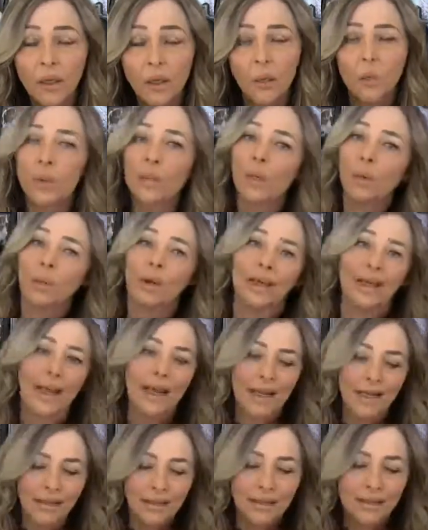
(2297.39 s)
One-on-one
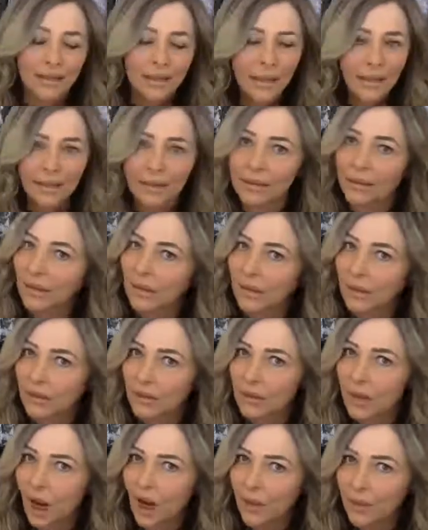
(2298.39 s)
aides can
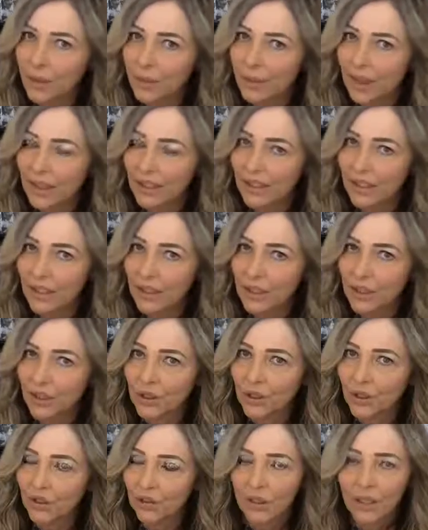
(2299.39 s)
document in a
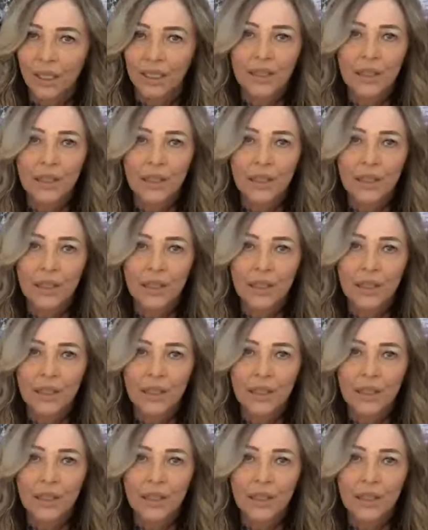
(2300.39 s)
journal.